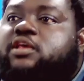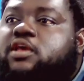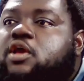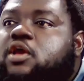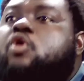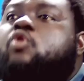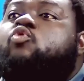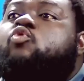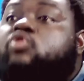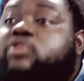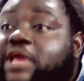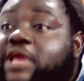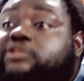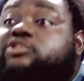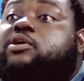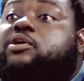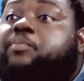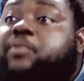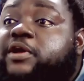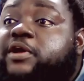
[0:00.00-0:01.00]
We'll get to a
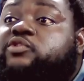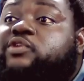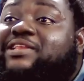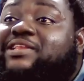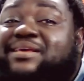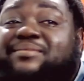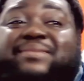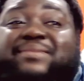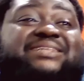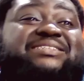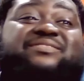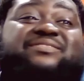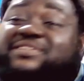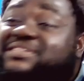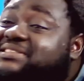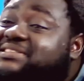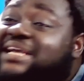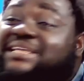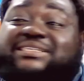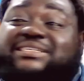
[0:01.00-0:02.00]
point where they might even charge
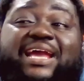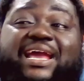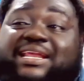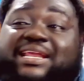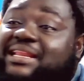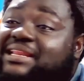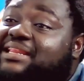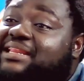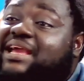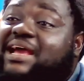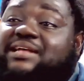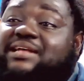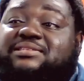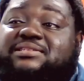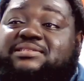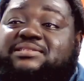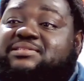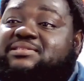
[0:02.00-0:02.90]
higher than the artist.